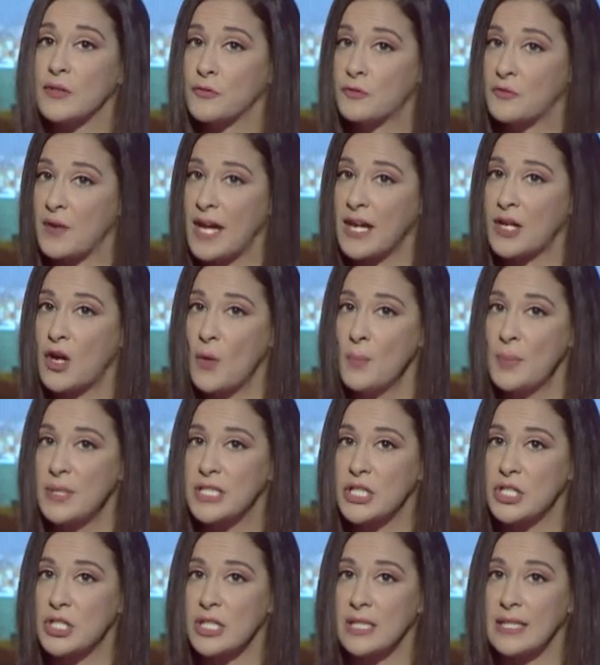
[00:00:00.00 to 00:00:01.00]
fair
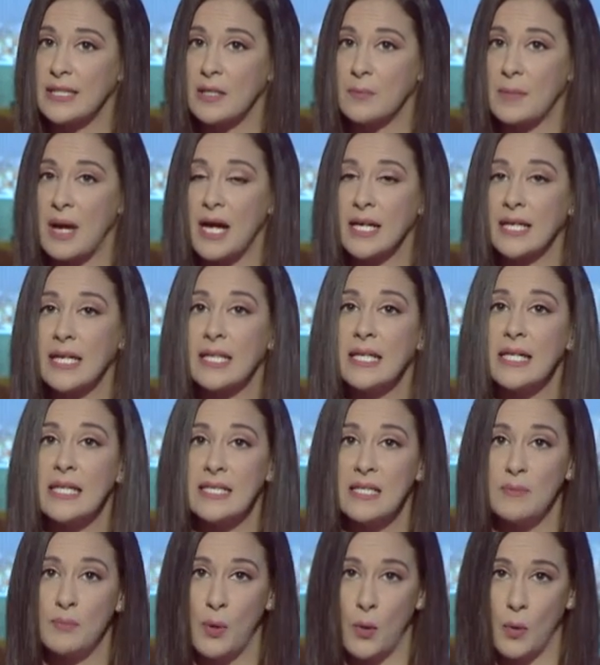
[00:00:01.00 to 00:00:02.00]
competition in the market
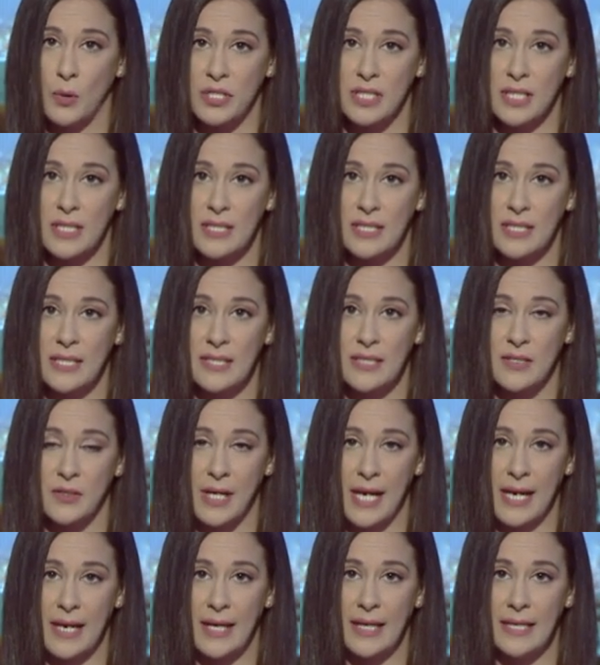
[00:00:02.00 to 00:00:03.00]
is important,
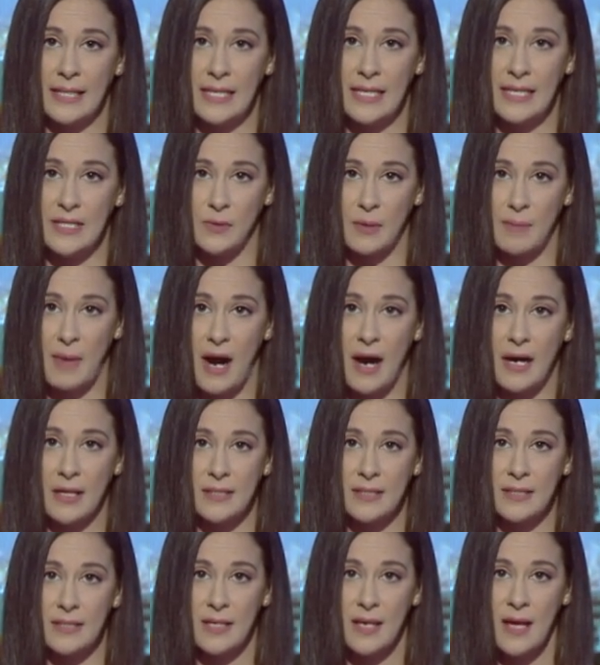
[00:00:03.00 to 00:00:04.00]
Soreca in his
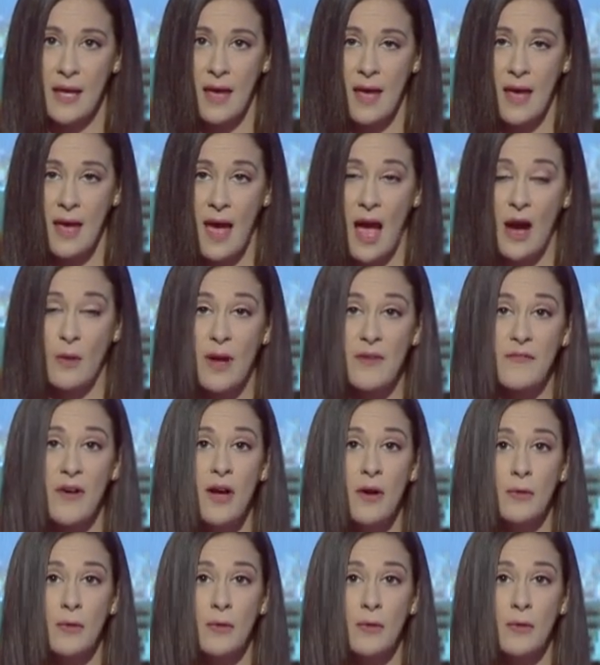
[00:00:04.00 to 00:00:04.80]
remarks. However,